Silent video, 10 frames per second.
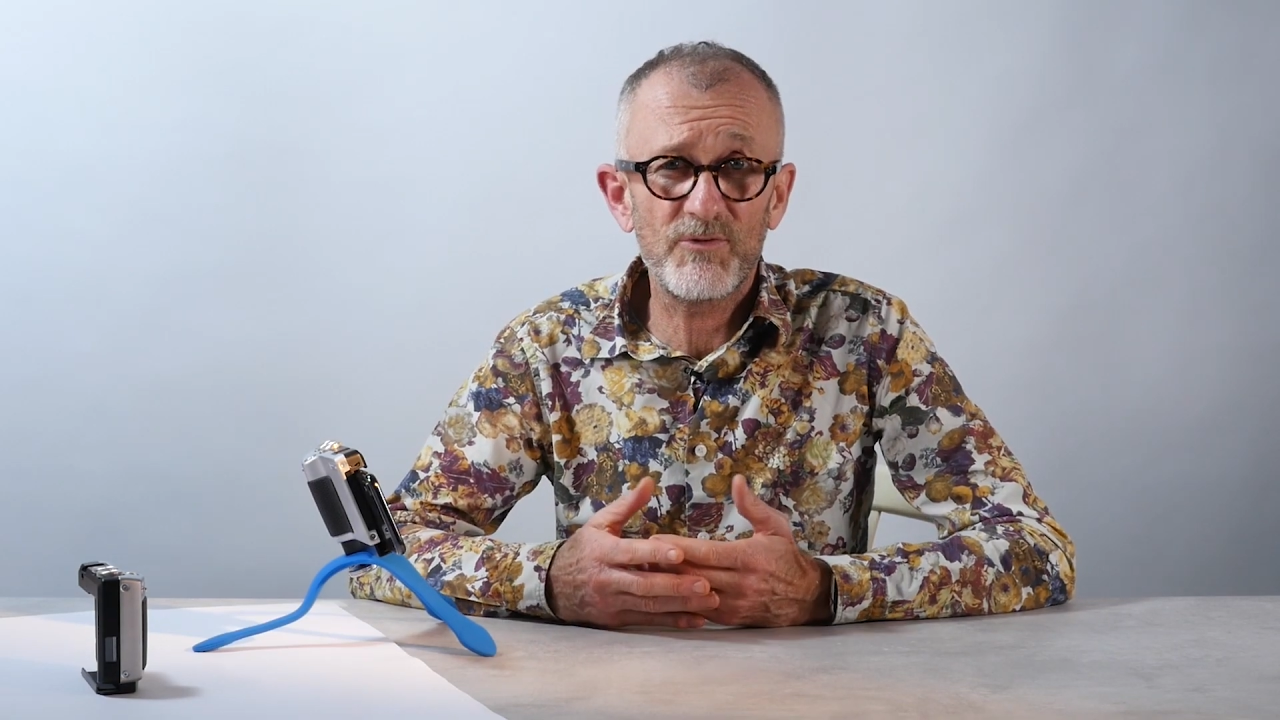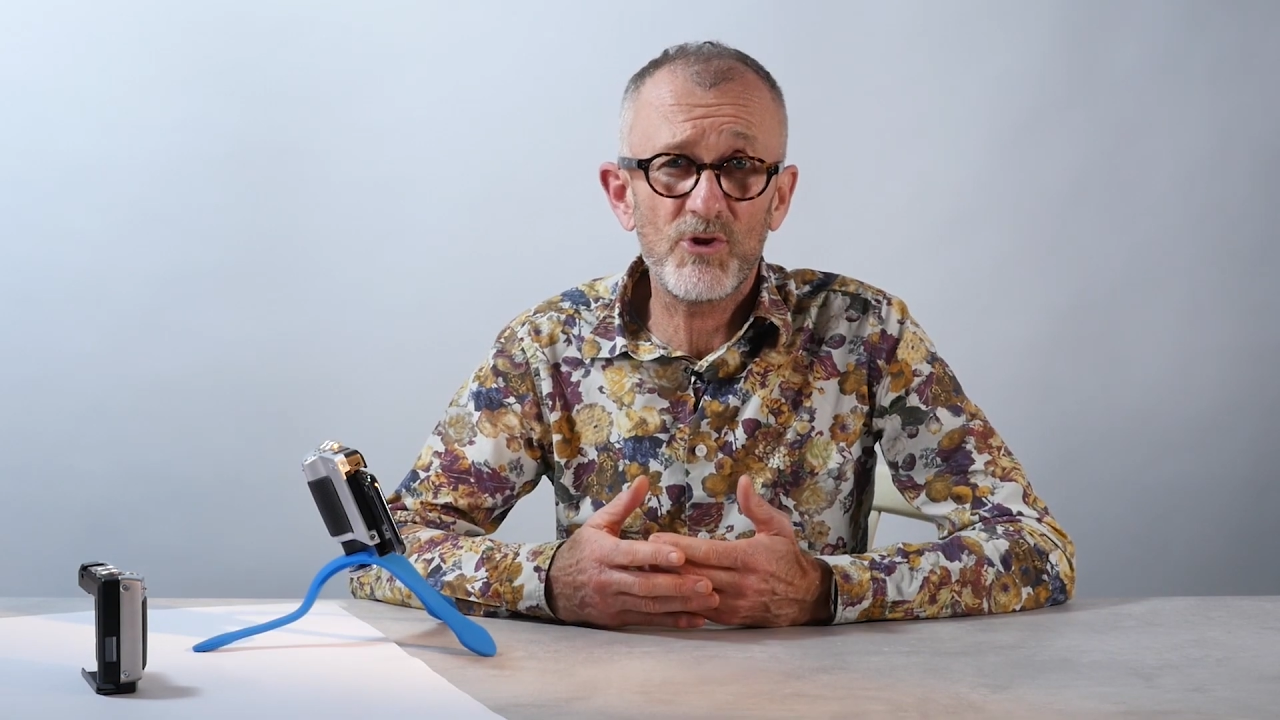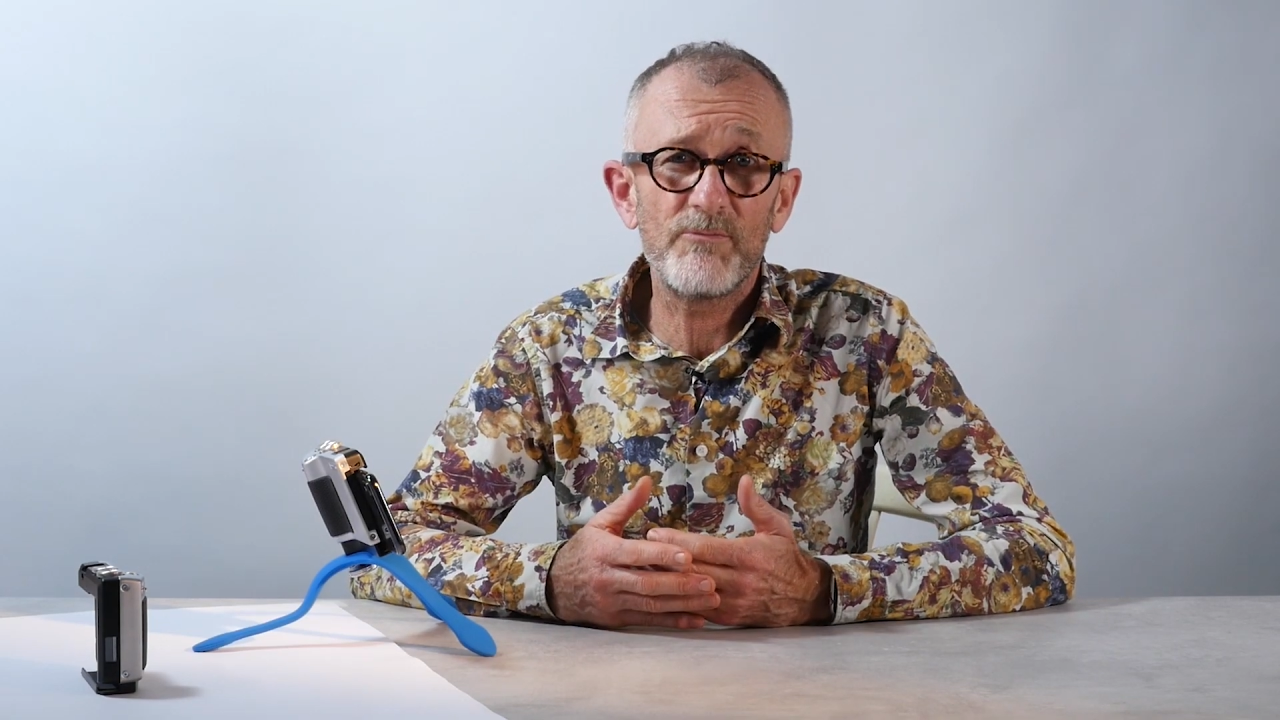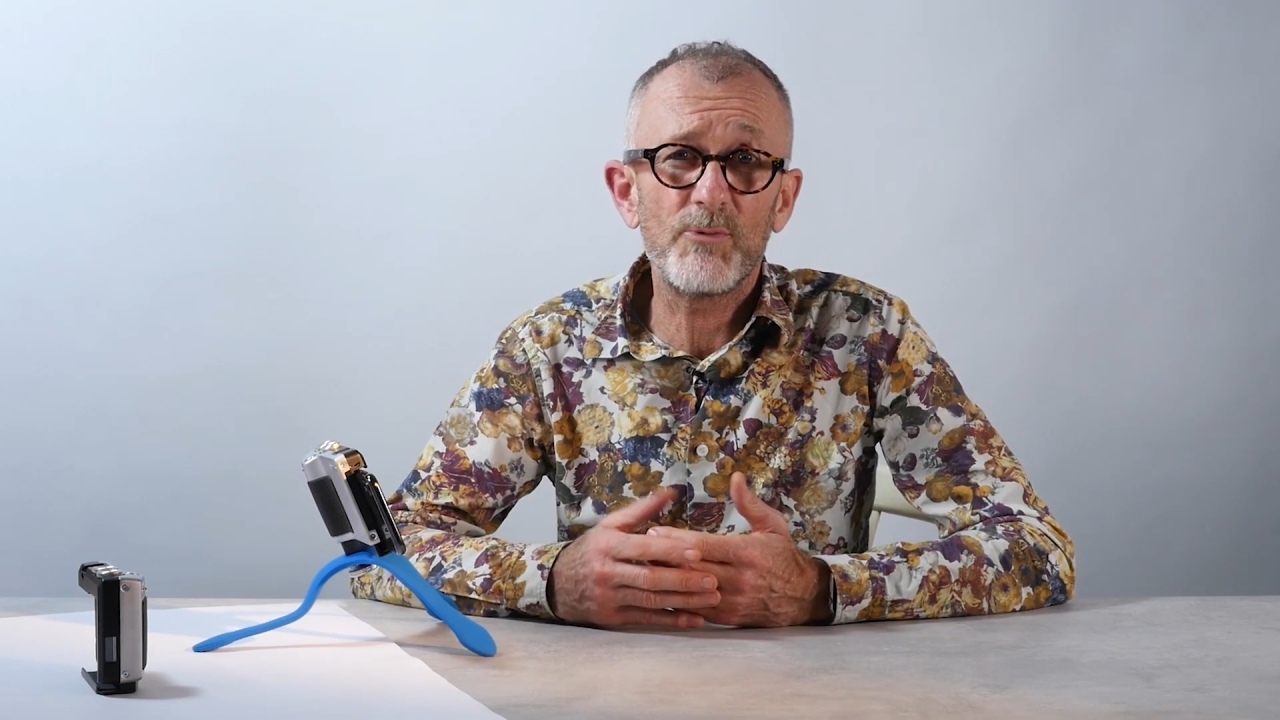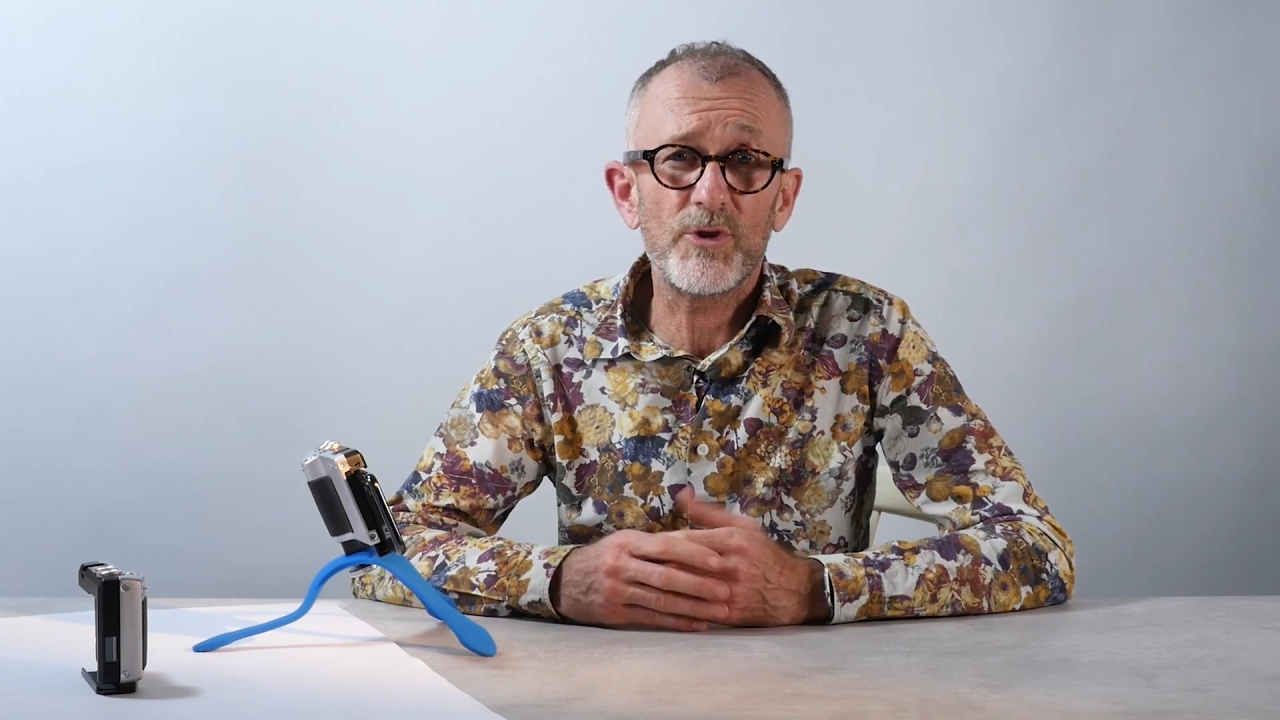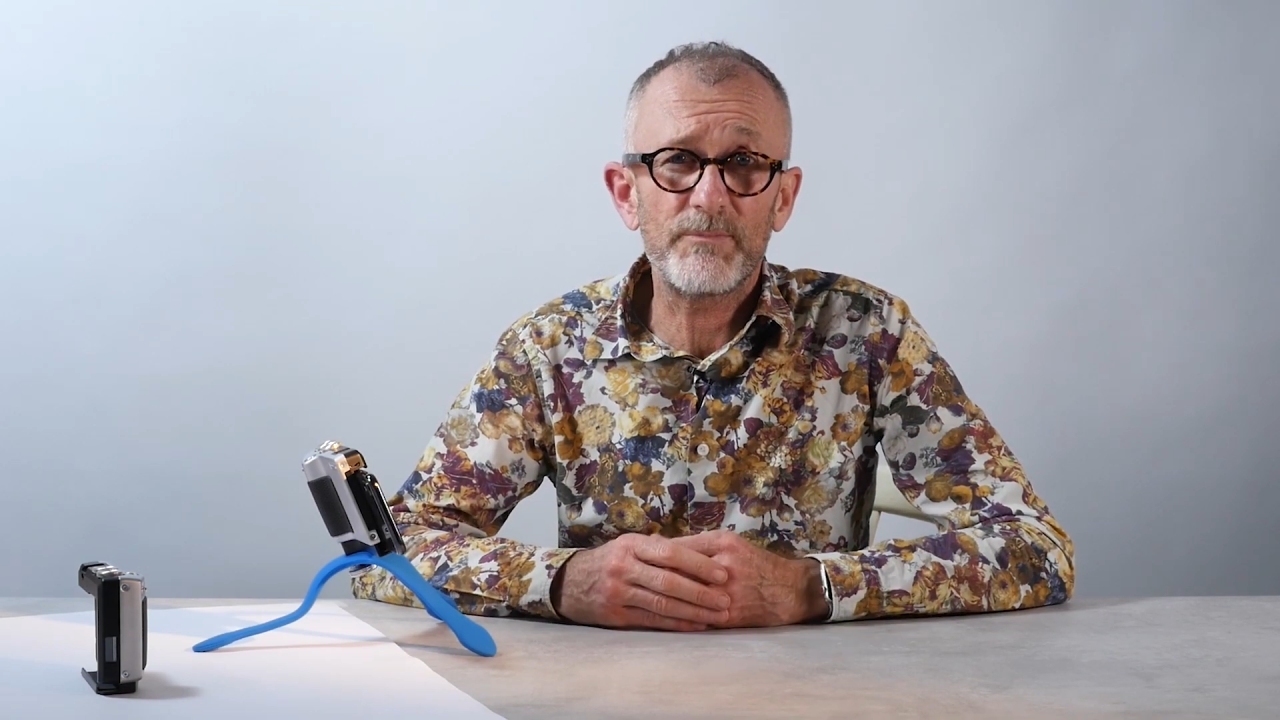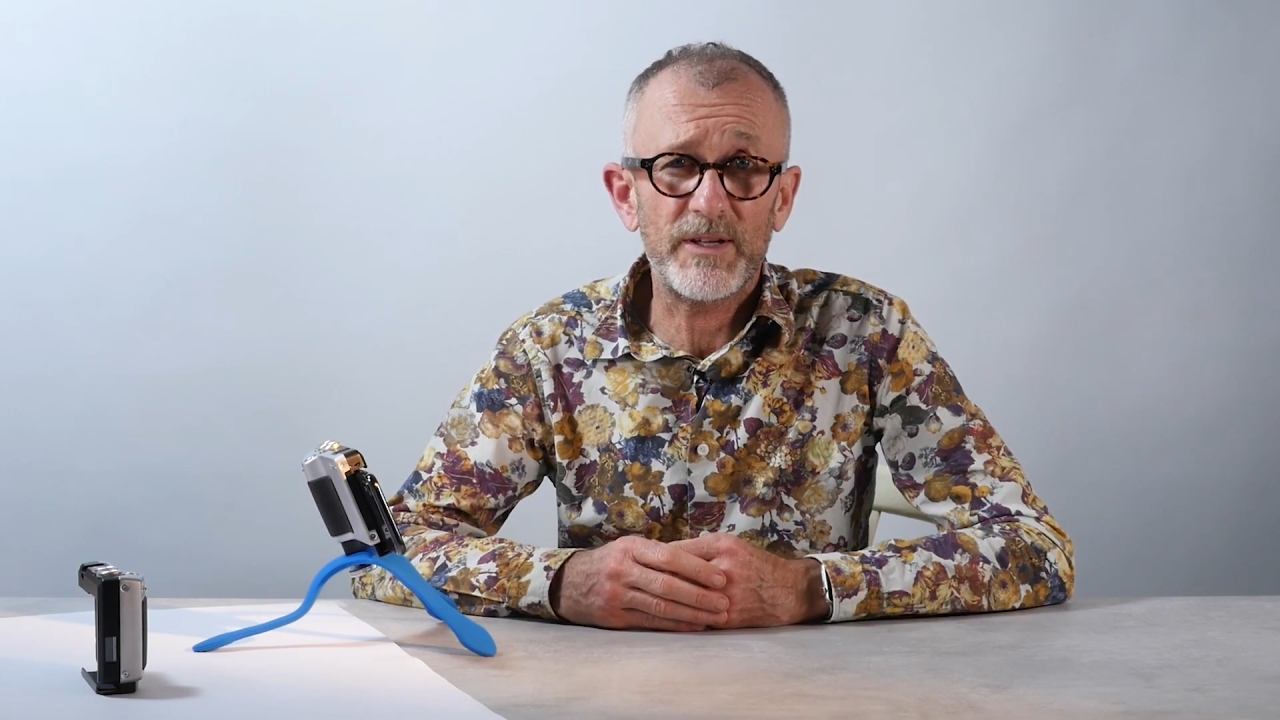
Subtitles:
of you who bought